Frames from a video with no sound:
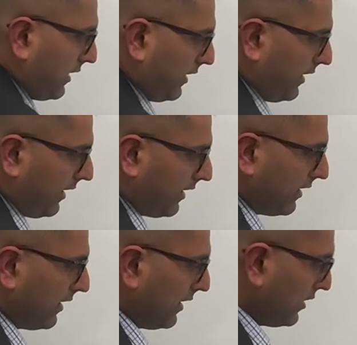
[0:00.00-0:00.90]
Yeah,
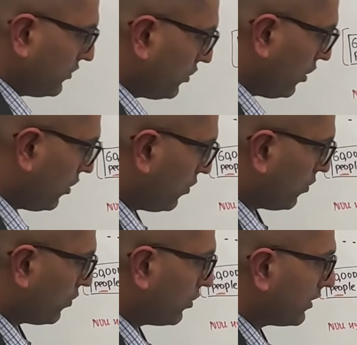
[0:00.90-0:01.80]
so
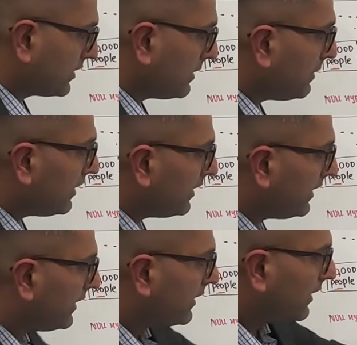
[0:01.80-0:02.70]

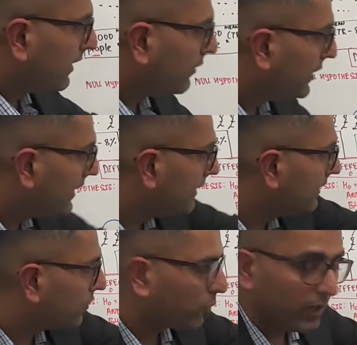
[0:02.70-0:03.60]
similarly, we did
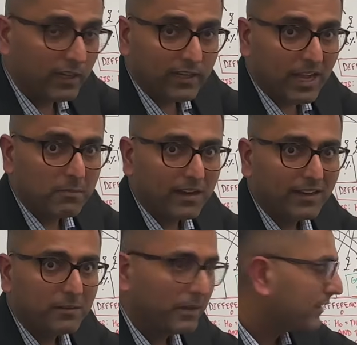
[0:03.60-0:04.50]
this one-time
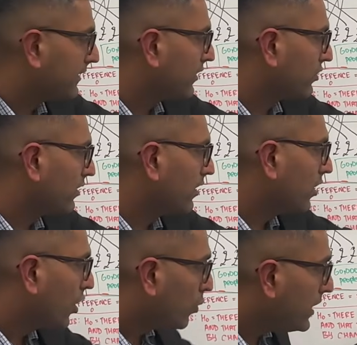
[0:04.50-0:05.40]
randomization.
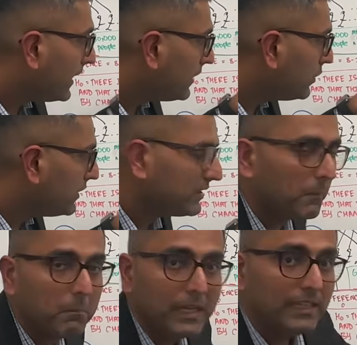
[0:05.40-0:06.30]
We can do this a
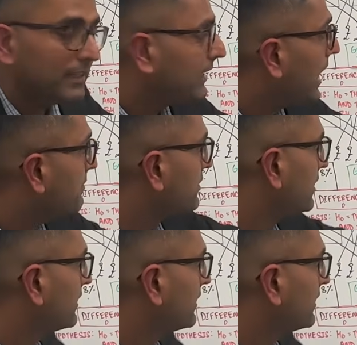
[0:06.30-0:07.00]
million times.